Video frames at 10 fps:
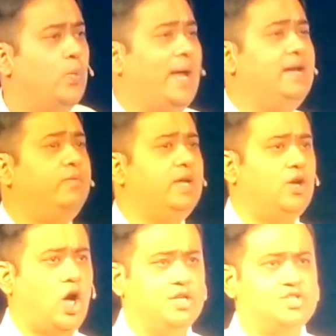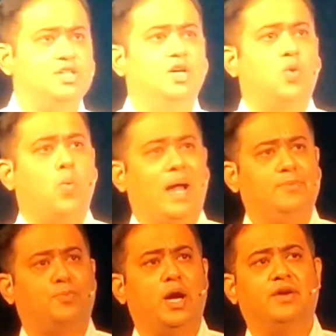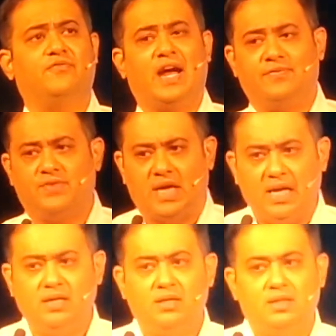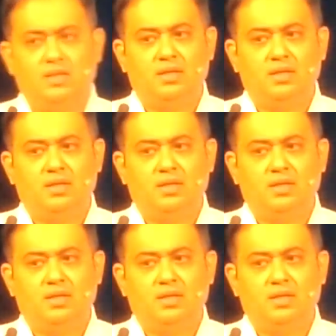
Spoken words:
When we launched 1.5 ton,